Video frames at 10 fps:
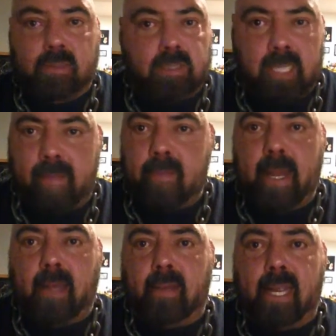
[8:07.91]
Same
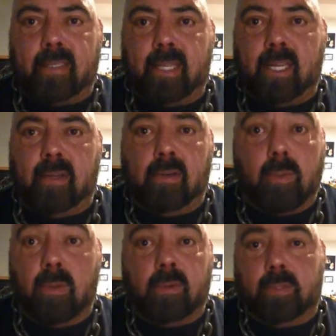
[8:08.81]
amount, 18.
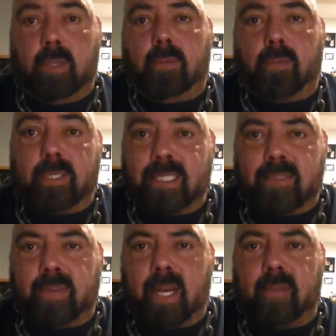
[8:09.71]
Or, 3
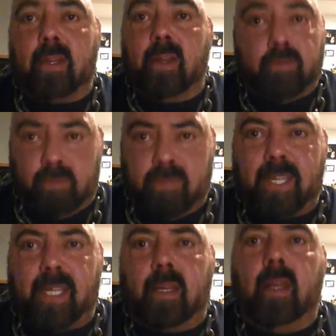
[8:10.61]
sets of 5,
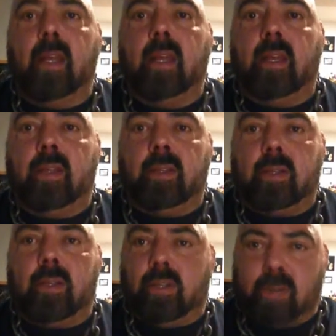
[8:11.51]
15.
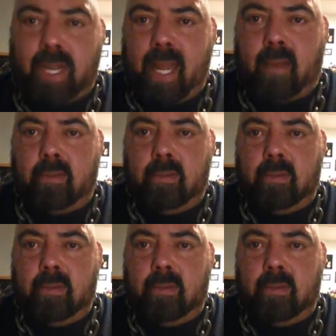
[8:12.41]
You're in and out.